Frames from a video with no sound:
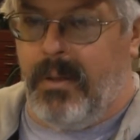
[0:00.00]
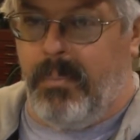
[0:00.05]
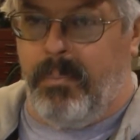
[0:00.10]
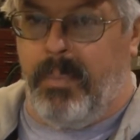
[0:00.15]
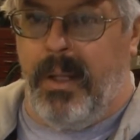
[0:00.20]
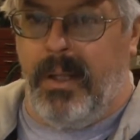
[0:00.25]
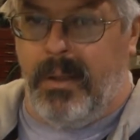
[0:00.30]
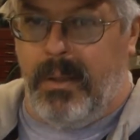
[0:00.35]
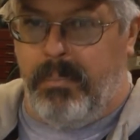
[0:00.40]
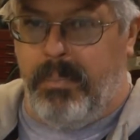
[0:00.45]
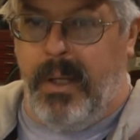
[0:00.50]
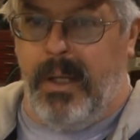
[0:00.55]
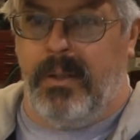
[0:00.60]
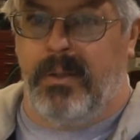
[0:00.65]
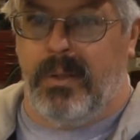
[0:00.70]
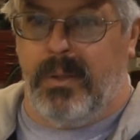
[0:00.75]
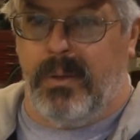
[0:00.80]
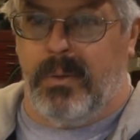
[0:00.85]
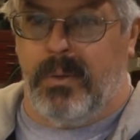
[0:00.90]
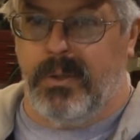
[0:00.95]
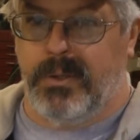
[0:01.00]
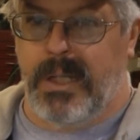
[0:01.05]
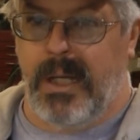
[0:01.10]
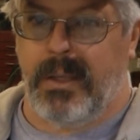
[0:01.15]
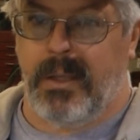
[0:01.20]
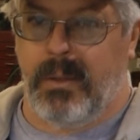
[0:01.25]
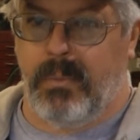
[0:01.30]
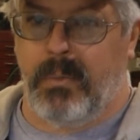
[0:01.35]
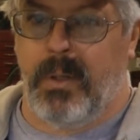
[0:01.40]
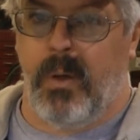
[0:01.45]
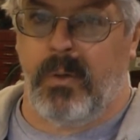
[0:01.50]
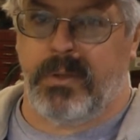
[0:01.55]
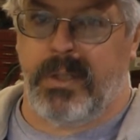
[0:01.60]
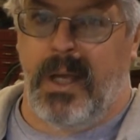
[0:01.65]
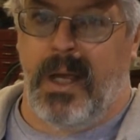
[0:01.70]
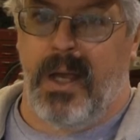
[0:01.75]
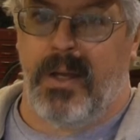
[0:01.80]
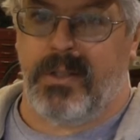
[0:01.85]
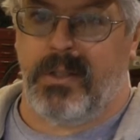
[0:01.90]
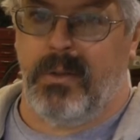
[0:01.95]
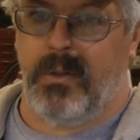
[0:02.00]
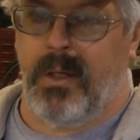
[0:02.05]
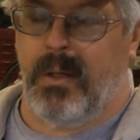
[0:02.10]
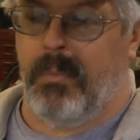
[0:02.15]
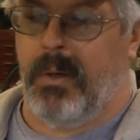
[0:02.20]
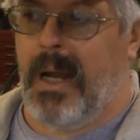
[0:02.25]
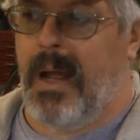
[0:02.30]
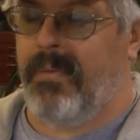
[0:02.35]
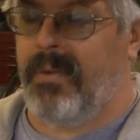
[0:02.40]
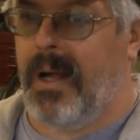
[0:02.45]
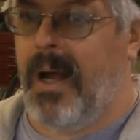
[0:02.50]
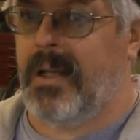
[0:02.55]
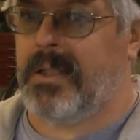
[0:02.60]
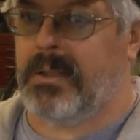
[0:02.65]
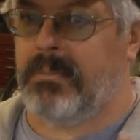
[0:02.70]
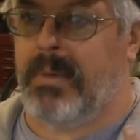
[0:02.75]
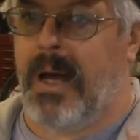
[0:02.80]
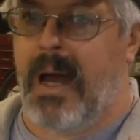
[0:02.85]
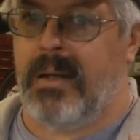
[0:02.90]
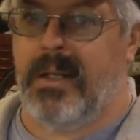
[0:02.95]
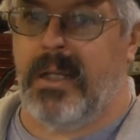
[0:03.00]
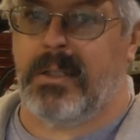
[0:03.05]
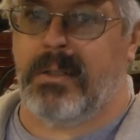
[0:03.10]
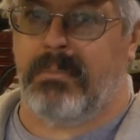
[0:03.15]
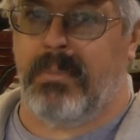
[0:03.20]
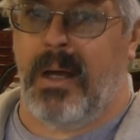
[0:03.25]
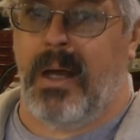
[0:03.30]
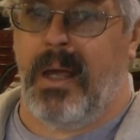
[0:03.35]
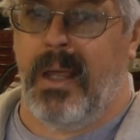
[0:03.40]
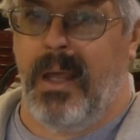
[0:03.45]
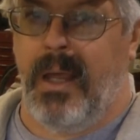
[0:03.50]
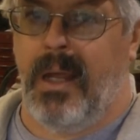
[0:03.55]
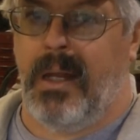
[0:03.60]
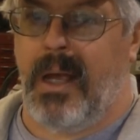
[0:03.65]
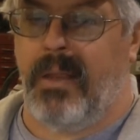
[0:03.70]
the big tools like those guys do it, but I've got some ideas in my head.